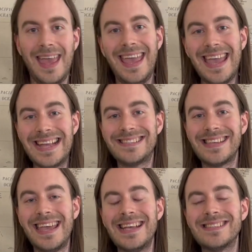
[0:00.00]

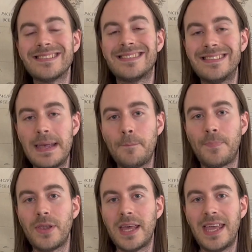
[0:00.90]
It is
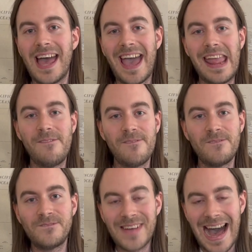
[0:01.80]
simply a
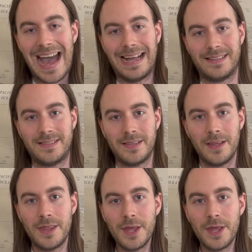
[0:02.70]
fact